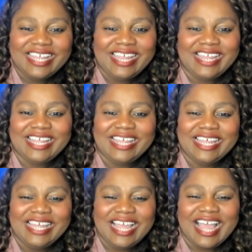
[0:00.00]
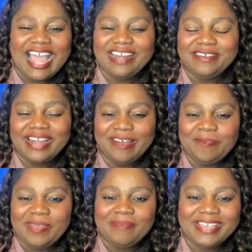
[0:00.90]
Like, I don't know,
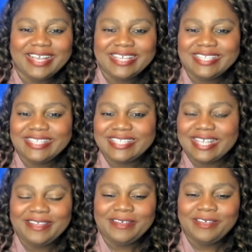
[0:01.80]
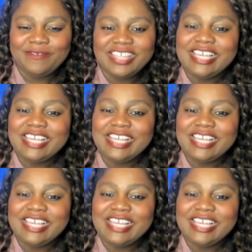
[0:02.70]
maybe because of the